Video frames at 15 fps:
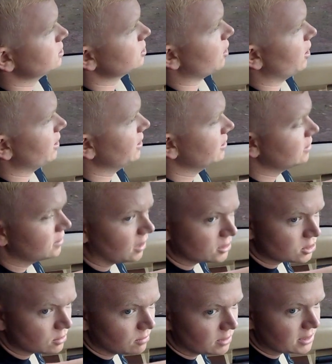So I didn't
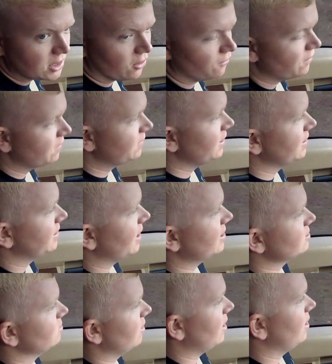touch them until
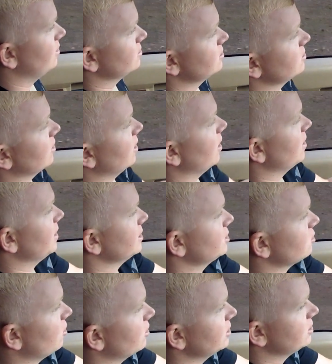15,000 miles. They
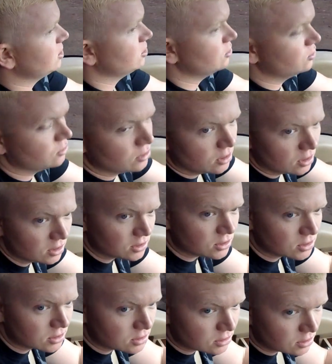started to
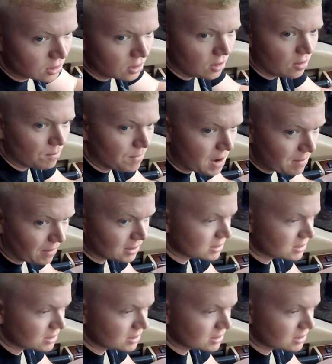make